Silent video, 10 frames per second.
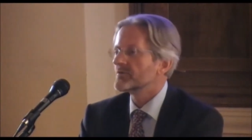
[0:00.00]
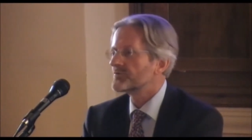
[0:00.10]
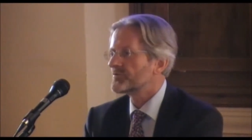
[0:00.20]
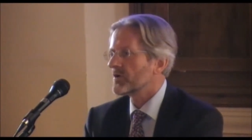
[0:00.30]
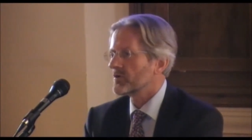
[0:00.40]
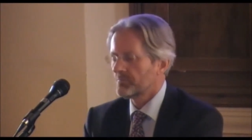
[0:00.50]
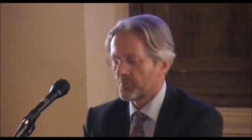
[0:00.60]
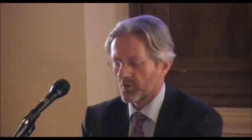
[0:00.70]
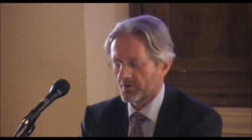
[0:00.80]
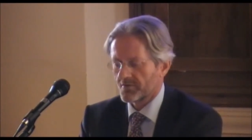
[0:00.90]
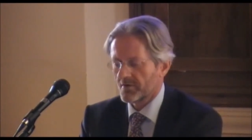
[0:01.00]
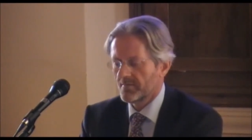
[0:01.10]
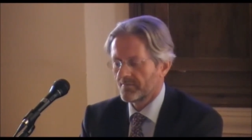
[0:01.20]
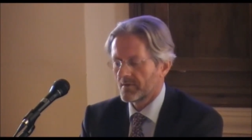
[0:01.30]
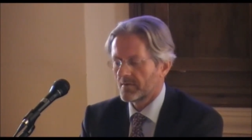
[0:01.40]
The CERL
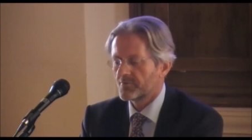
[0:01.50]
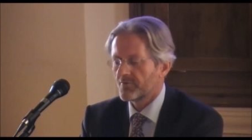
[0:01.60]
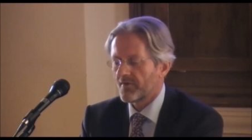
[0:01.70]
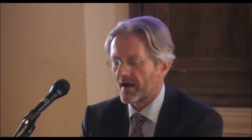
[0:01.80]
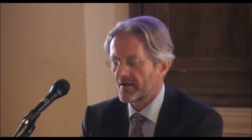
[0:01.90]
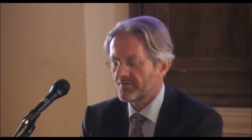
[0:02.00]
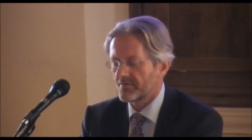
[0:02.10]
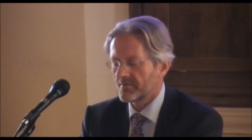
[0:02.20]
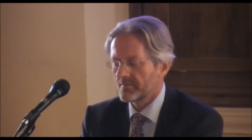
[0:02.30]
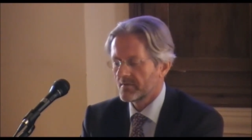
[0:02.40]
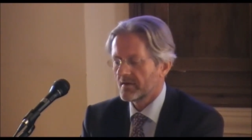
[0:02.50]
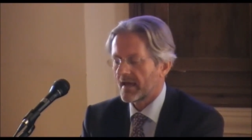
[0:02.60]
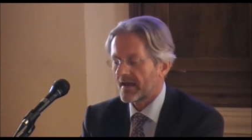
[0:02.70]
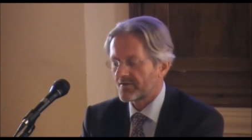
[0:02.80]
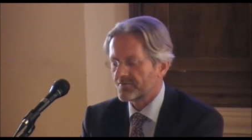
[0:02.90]
portal provides
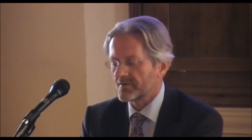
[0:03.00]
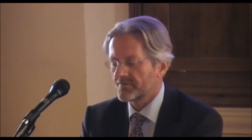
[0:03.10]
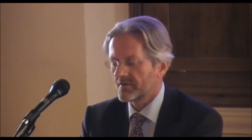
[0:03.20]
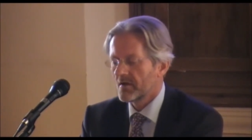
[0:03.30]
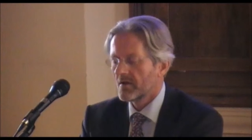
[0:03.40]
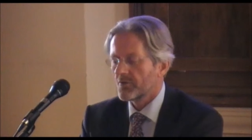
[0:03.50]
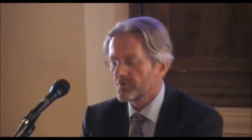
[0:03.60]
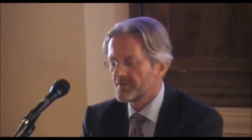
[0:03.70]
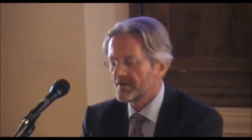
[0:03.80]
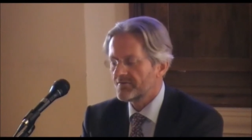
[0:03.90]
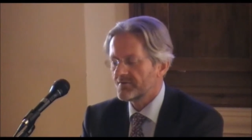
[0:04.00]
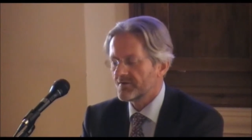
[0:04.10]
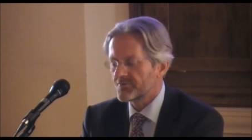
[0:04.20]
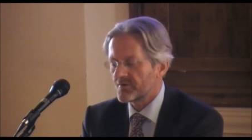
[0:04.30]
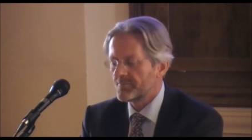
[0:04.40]
access to these
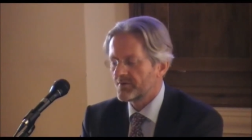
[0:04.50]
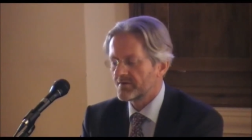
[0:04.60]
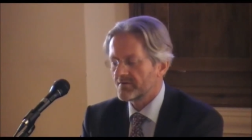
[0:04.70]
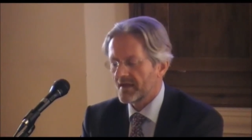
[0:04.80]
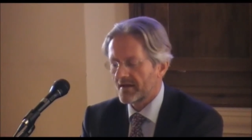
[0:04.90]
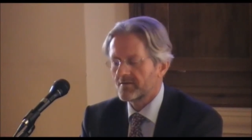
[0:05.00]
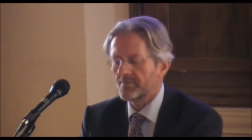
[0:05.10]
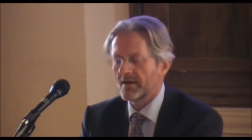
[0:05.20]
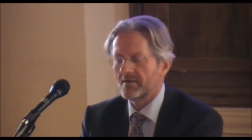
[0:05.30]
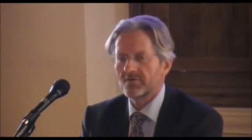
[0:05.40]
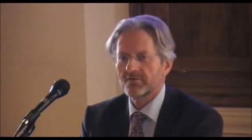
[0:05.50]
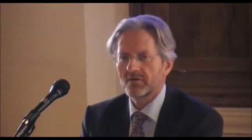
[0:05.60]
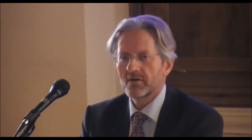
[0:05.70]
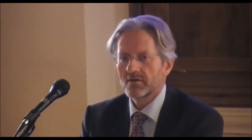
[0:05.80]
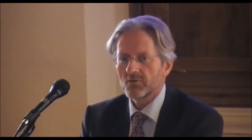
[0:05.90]
distributed
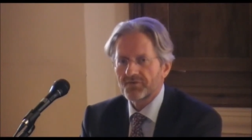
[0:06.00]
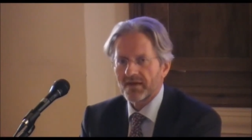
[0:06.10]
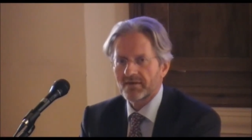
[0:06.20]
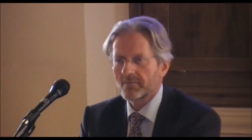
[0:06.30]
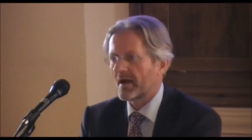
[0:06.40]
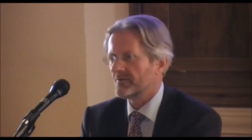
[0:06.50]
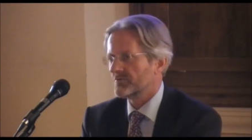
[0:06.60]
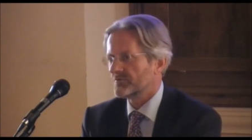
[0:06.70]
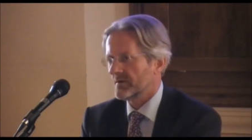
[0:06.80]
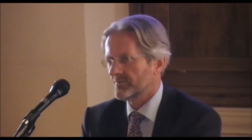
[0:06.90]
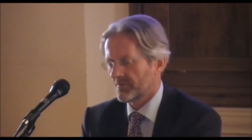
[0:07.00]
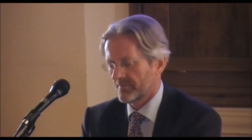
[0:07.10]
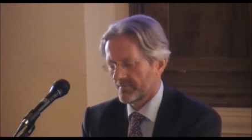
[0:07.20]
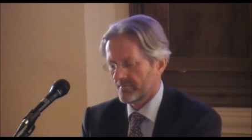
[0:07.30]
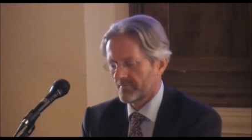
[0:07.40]
databases containing manuscripts.
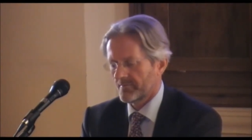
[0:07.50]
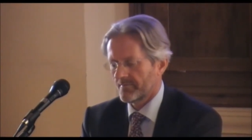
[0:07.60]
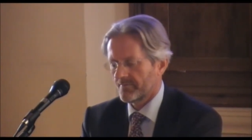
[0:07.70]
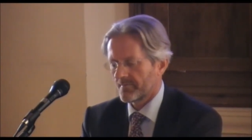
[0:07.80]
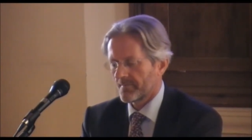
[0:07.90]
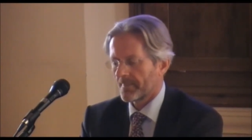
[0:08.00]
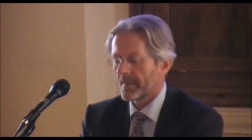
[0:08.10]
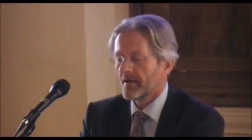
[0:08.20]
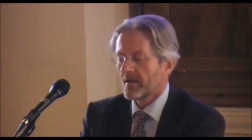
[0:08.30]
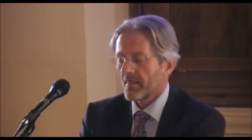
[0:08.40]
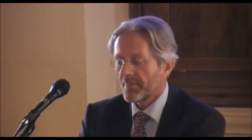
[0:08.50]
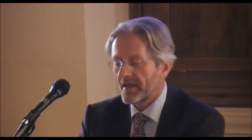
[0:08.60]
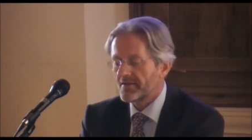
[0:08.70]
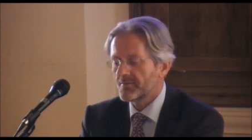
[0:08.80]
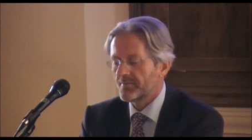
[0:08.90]

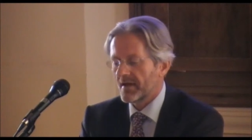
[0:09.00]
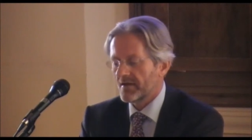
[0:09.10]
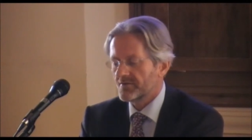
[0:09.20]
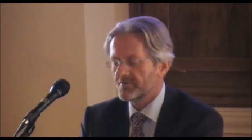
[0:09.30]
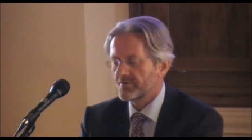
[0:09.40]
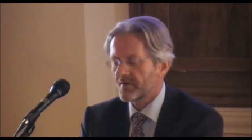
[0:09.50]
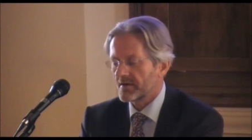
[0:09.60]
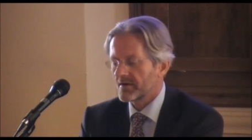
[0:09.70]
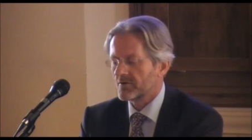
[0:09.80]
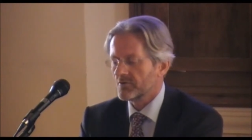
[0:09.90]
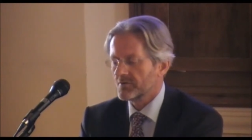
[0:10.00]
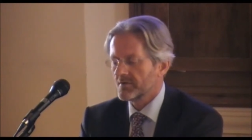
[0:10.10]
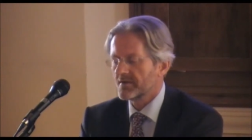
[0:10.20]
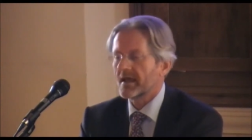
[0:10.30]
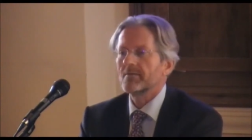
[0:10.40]
Databases that are
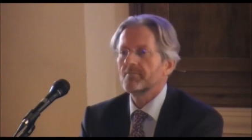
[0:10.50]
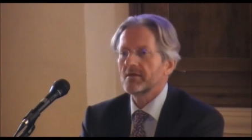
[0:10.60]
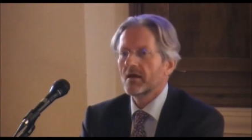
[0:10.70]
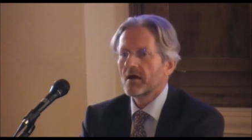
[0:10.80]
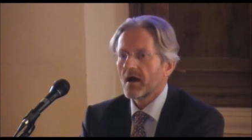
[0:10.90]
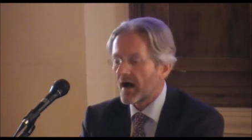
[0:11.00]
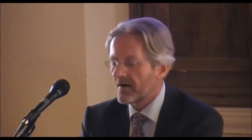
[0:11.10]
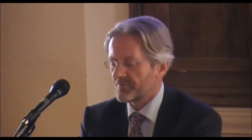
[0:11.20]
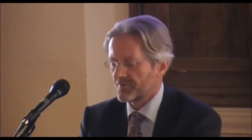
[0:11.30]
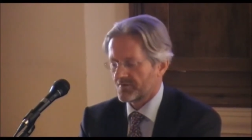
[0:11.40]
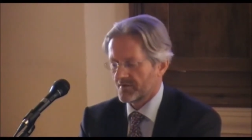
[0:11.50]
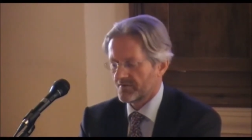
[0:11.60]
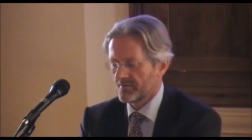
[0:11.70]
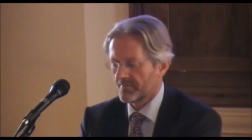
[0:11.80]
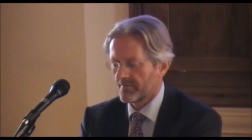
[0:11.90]
included can be harvested.
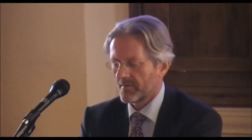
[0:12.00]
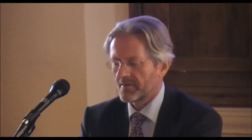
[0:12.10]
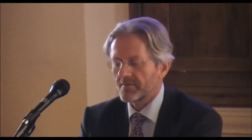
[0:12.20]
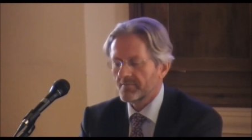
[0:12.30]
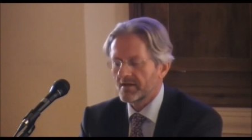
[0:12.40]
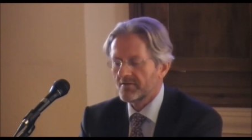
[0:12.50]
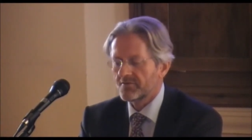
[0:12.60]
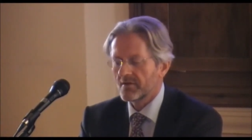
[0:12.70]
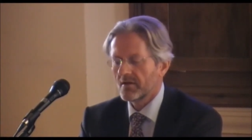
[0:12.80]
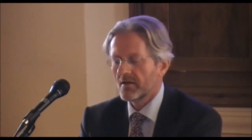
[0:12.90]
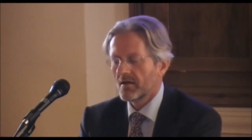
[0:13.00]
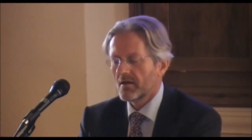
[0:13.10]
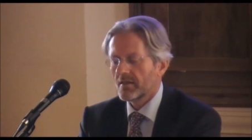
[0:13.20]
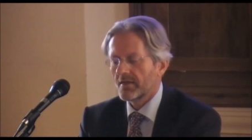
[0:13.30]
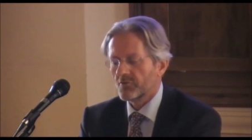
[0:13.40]
That means
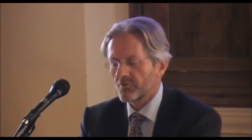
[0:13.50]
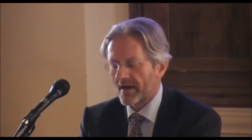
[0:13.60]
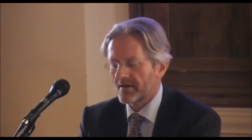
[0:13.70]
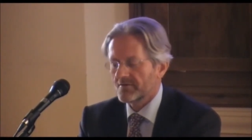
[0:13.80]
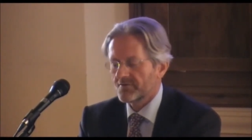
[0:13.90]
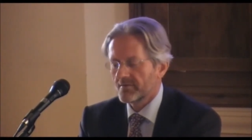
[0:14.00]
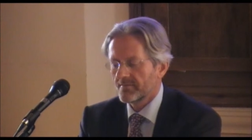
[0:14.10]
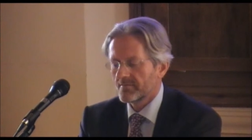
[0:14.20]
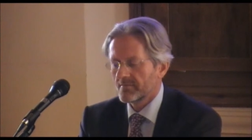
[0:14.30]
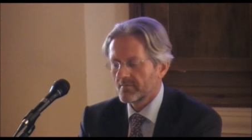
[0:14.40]
that the records